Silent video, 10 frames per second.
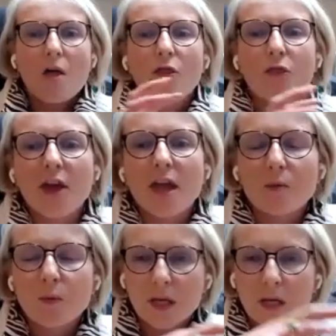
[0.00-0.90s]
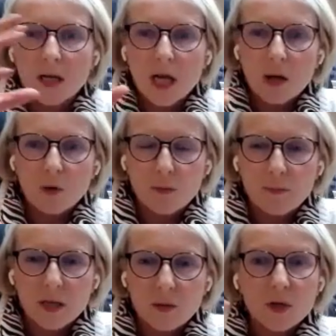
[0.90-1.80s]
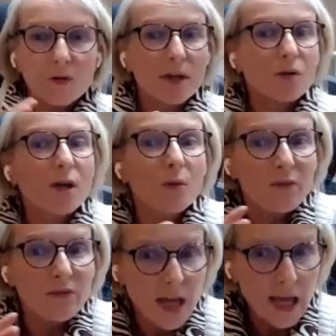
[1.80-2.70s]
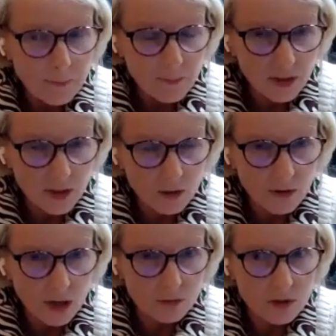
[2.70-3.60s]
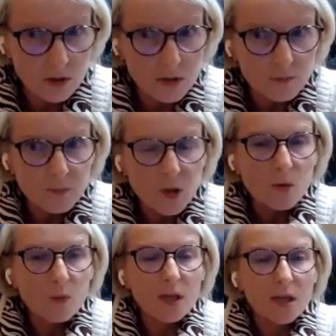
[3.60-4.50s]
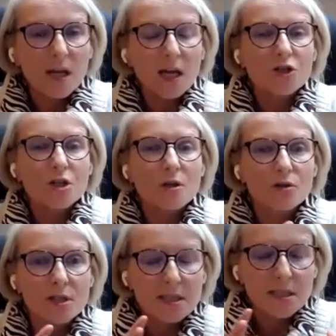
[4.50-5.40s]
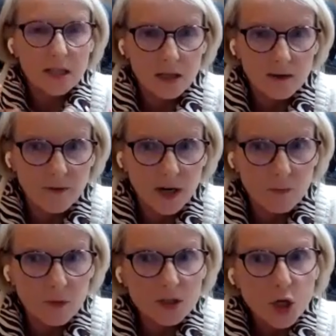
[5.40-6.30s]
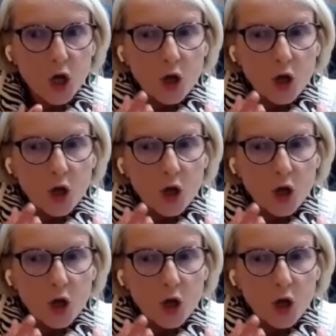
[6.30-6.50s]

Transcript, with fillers: And then we can now come in with, right, okay, we've empathy around us. We can actually understand the environment.